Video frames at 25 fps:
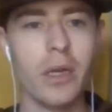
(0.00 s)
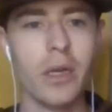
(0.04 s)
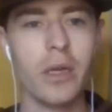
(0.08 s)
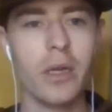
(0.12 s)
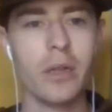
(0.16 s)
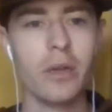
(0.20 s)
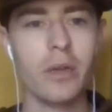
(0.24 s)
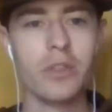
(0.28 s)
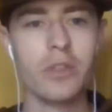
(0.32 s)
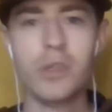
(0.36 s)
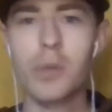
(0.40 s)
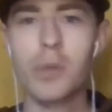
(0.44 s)

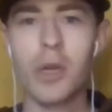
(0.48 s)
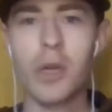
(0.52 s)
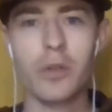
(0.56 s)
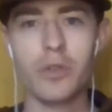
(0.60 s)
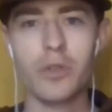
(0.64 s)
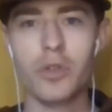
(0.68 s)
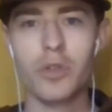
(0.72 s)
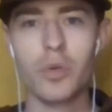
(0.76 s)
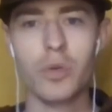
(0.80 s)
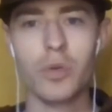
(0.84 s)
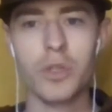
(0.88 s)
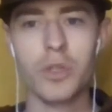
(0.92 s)
There's some other
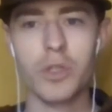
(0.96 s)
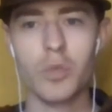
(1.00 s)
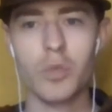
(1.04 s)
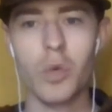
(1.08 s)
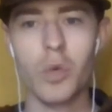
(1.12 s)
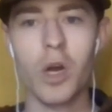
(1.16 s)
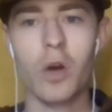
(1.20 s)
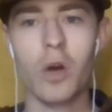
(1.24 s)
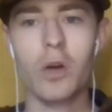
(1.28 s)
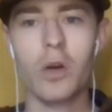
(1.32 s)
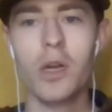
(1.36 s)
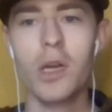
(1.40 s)
schools as
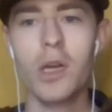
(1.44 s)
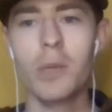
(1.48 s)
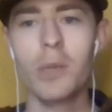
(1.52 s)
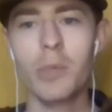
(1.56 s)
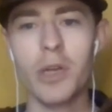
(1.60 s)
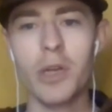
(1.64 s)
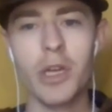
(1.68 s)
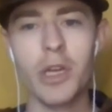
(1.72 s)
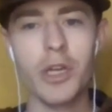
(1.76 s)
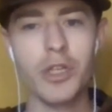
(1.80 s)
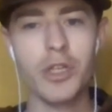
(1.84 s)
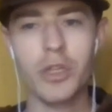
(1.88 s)
well,
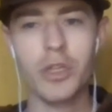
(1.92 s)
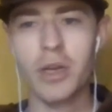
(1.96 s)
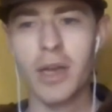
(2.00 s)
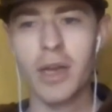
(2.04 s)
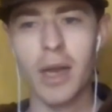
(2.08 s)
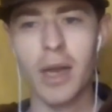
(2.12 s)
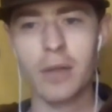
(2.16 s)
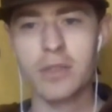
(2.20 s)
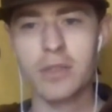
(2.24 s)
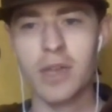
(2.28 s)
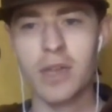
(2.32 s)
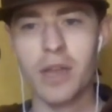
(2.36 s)
but he should
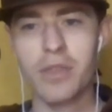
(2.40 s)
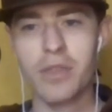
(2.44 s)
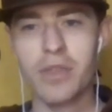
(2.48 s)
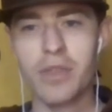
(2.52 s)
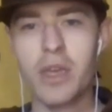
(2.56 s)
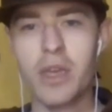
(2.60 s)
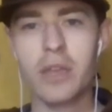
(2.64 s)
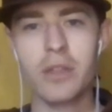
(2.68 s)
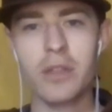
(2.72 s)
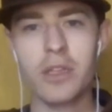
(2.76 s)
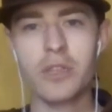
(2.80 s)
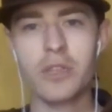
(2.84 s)
announce it, I
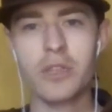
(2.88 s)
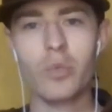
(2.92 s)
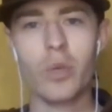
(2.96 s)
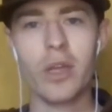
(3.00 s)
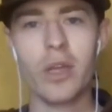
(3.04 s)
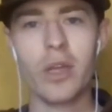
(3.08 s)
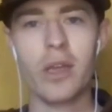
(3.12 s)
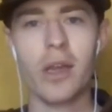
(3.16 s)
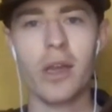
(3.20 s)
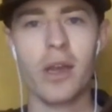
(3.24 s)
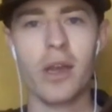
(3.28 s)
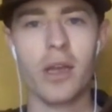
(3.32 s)
think, this
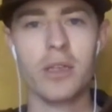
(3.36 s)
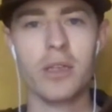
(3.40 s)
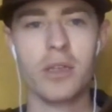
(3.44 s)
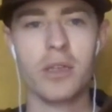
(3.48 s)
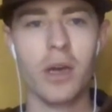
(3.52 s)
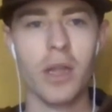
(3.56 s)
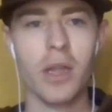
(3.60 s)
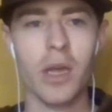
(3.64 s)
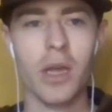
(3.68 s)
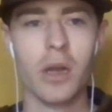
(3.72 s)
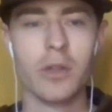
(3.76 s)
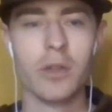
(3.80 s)
weekend. I
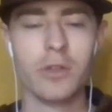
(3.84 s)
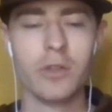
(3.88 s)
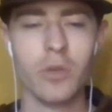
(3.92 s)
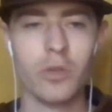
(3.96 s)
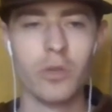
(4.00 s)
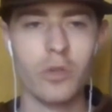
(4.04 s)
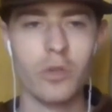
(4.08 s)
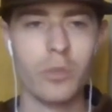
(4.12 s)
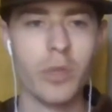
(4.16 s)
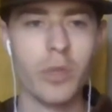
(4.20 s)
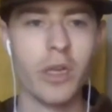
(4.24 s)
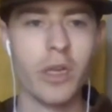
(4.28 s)
saw that on
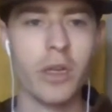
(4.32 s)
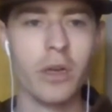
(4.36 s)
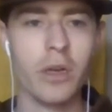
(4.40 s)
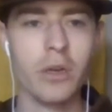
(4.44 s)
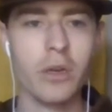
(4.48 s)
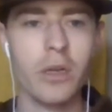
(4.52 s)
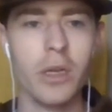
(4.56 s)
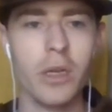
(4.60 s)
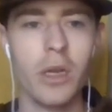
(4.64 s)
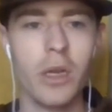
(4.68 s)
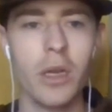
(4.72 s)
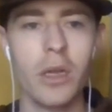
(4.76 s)
social media
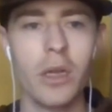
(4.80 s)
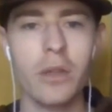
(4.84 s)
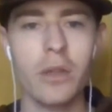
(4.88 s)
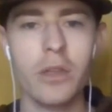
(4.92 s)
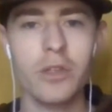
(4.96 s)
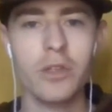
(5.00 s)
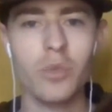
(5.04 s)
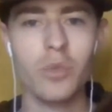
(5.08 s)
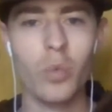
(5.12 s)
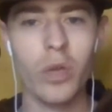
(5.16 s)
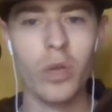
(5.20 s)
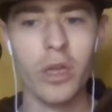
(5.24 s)

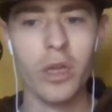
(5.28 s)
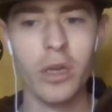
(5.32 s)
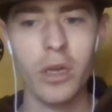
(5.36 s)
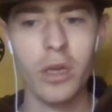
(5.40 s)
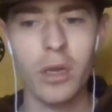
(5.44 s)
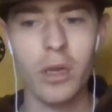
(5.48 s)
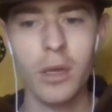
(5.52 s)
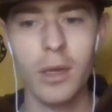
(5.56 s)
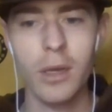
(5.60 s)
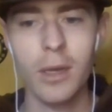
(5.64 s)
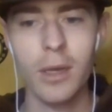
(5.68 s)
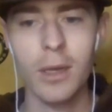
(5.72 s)
this week.
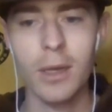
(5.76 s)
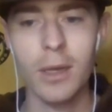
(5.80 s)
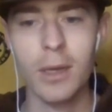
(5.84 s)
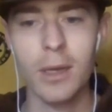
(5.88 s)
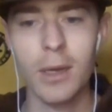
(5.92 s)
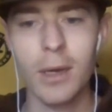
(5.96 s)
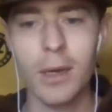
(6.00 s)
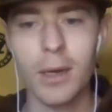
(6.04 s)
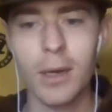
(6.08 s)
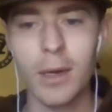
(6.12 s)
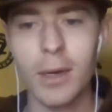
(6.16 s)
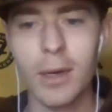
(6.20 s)

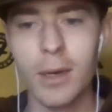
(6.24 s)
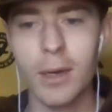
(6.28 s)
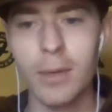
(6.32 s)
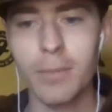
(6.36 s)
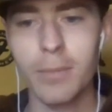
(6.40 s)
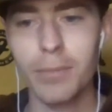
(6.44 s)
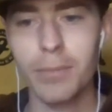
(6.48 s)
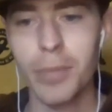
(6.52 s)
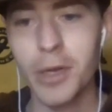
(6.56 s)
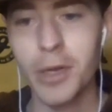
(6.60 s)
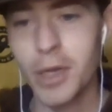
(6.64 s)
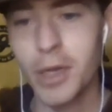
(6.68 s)

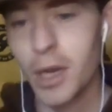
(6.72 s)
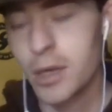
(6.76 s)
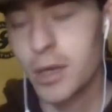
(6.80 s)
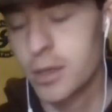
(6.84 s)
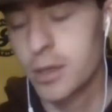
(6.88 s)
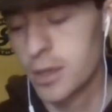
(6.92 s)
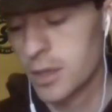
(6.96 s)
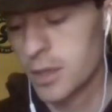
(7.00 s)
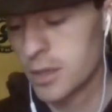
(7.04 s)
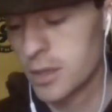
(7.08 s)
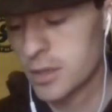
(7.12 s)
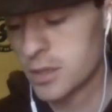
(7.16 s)
But yeah,
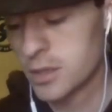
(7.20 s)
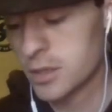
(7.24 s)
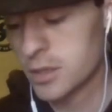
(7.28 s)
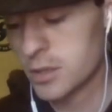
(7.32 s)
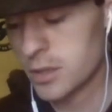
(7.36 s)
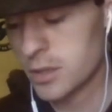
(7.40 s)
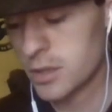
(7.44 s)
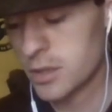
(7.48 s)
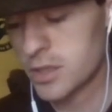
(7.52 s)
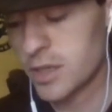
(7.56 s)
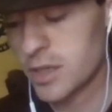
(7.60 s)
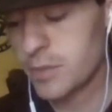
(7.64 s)
it
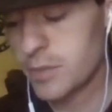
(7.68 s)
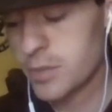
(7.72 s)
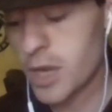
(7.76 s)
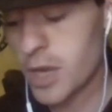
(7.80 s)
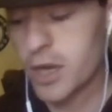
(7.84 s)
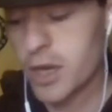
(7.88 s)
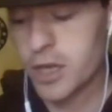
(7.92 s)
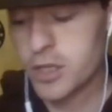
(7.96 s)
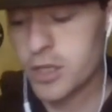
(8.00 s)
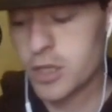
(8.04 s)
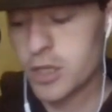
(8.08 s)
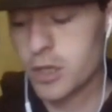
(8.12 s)
seems
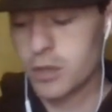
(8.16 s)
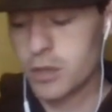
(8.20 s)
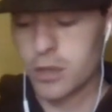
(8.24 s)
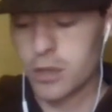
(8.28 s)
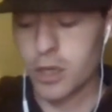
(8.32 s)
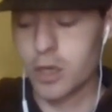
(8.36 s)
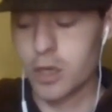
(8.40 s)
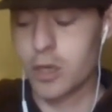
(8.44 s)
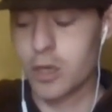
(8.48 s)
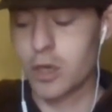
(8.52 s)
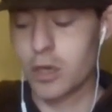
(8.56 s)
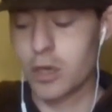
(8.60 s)
like it's
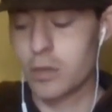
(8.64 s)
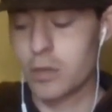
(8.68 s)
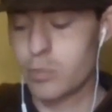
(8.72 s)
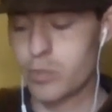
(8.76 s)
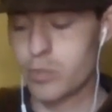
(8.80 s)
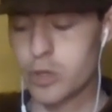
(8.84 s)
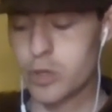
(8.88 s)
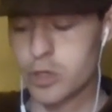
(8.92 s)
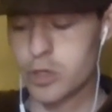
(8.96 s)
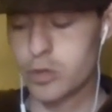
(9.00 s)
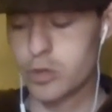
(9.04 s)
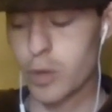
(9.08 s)
a good
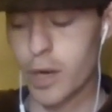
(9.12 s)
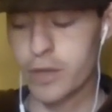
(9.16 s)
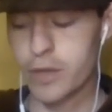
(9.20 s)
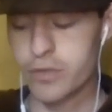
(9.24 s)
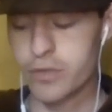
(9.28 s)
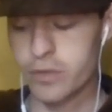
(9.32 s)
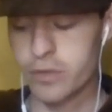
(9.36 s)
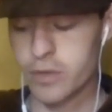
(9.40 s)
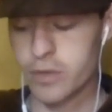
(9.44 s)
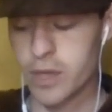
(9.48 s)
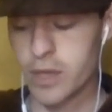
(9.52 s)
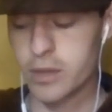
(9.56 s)

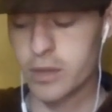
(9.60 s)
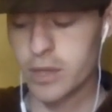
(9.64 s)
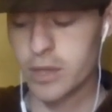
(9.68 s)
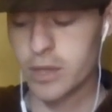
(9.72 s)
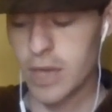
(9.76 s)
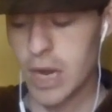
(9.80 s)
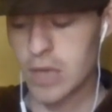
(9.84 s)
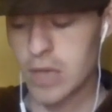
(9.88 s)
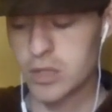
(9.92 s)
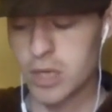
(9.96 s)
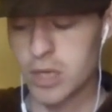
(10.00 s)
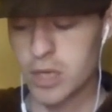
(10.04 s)
transfer that the
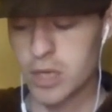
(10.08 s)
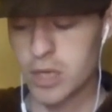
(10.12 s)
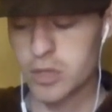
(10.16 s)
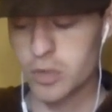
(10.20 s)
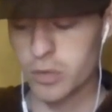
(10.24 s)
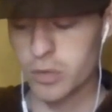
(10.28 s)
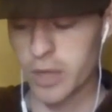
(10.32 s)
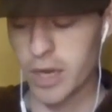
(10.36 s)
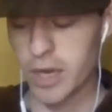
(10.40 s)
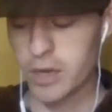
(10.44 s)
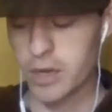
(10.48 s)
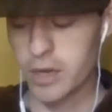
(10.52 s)
Aztecs
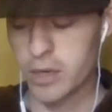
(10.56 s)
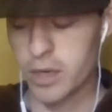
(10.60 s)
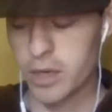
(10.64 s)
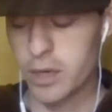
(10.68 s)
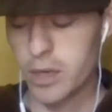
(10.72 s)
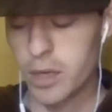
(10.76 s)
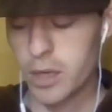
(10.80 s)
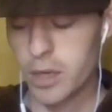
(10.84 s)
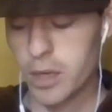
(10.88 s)
are landing.